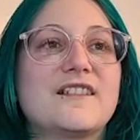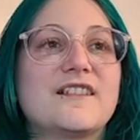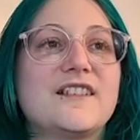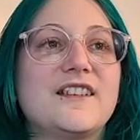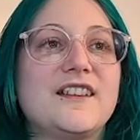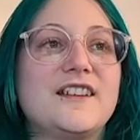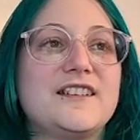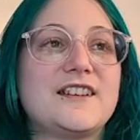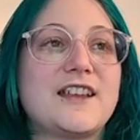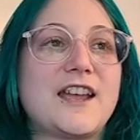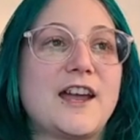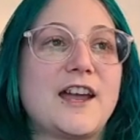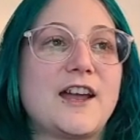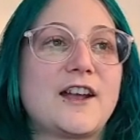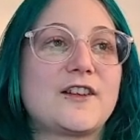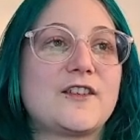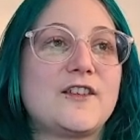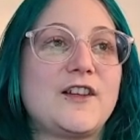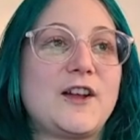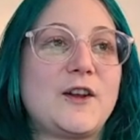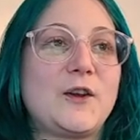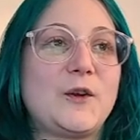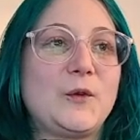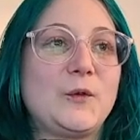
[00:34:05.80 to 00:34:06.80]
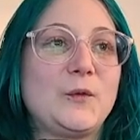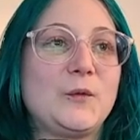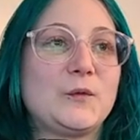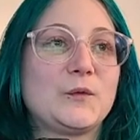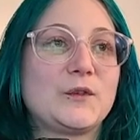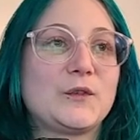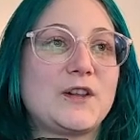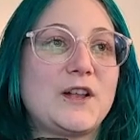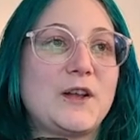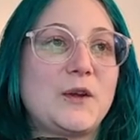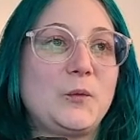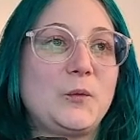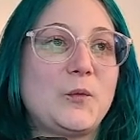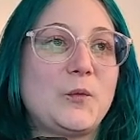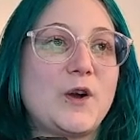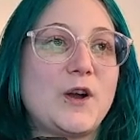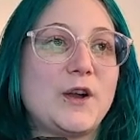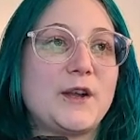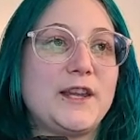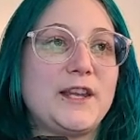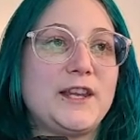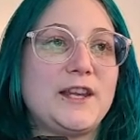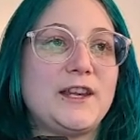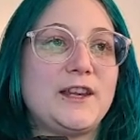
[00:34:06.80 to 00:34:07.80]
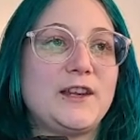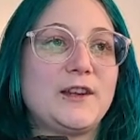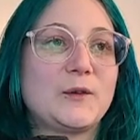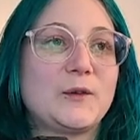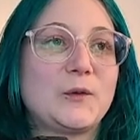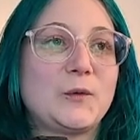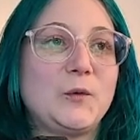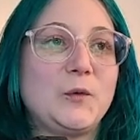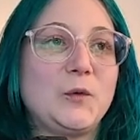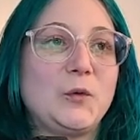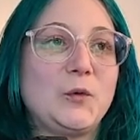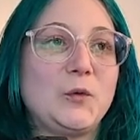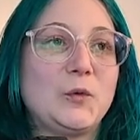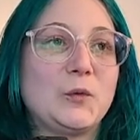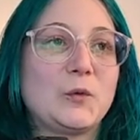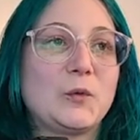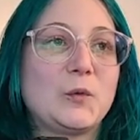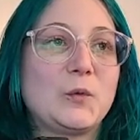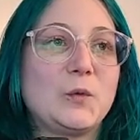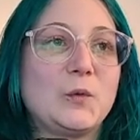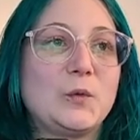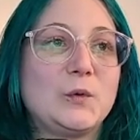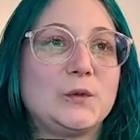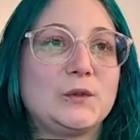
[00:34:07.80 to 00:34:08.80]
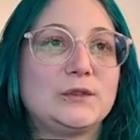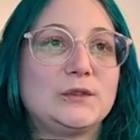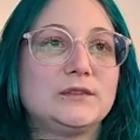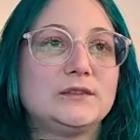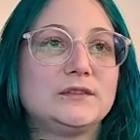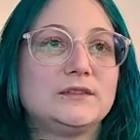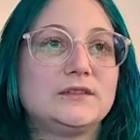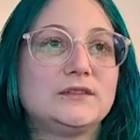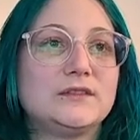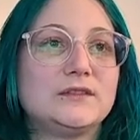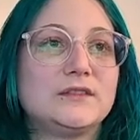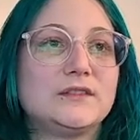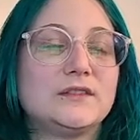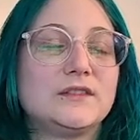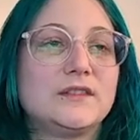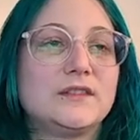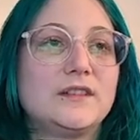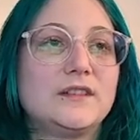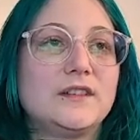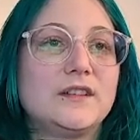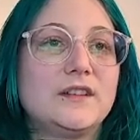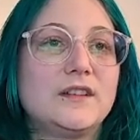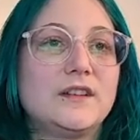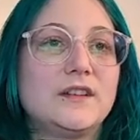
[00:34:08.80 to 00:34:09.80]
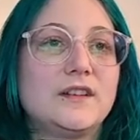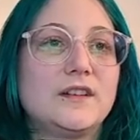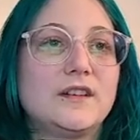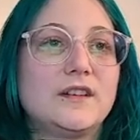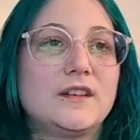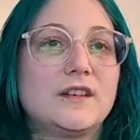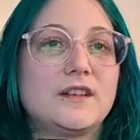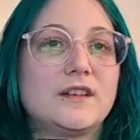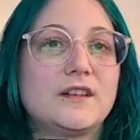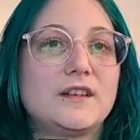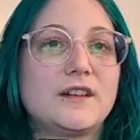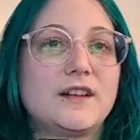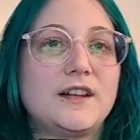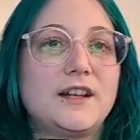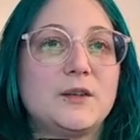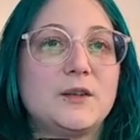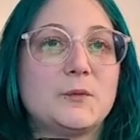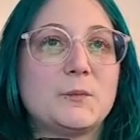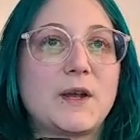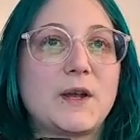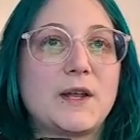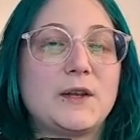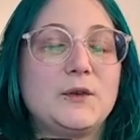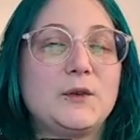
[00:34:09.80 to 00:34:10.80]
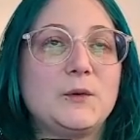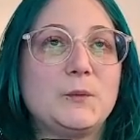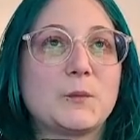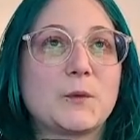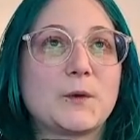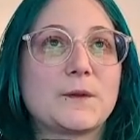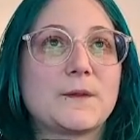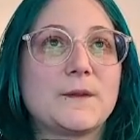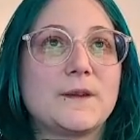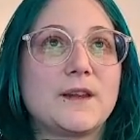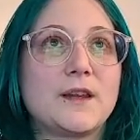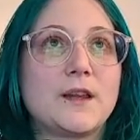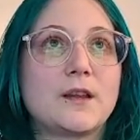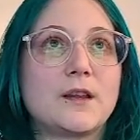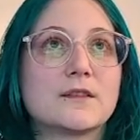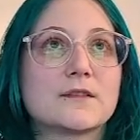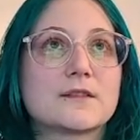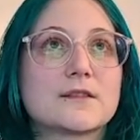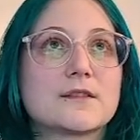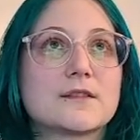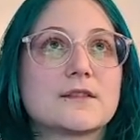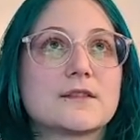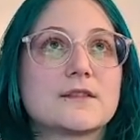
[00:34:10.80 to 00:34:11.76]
yeah, Cloud Walkie. Ooh, cool. I need to buy 2 more things.